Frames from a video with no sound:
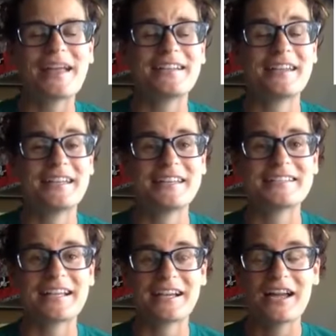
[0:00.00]
It is
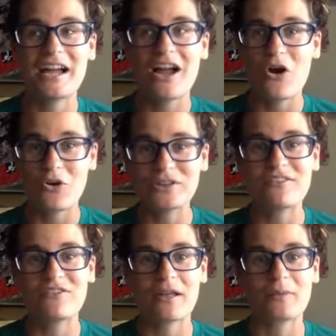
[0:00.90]
only
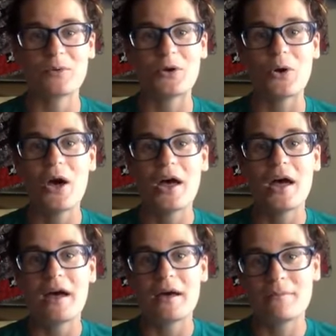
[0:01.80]
available
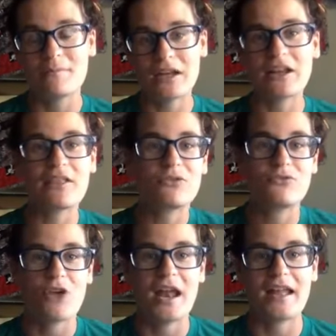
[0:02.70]
Monday through
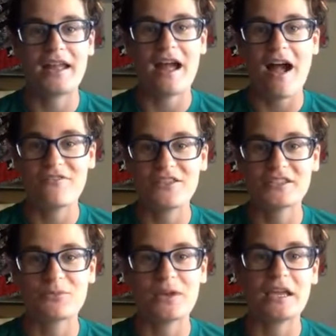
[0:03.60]
Friday of
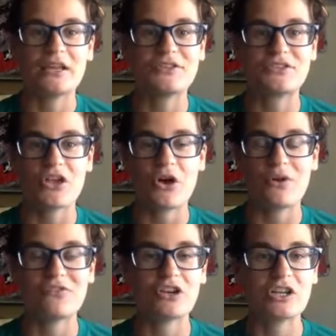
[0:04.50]
this week, so
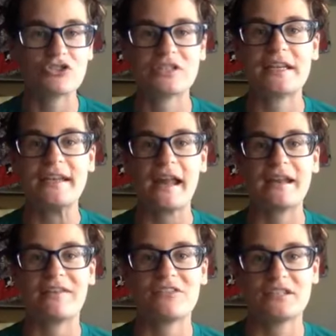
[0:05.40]
if you're interested in
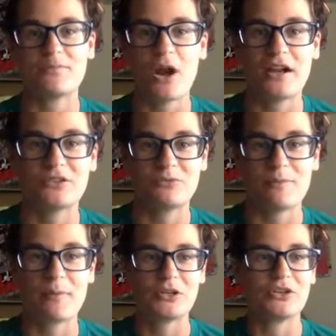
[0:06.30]
any of these products,
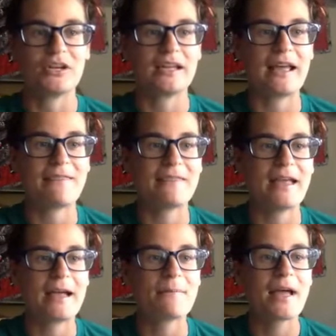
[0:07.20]
remember you can get
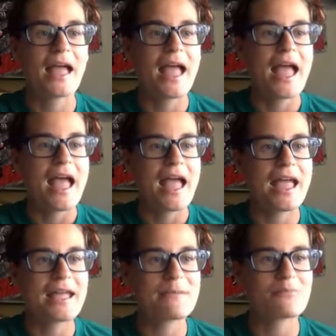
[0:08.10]
them.
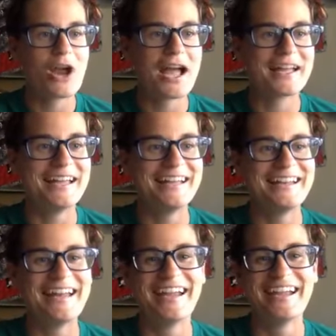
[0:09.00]
Hey, Brian.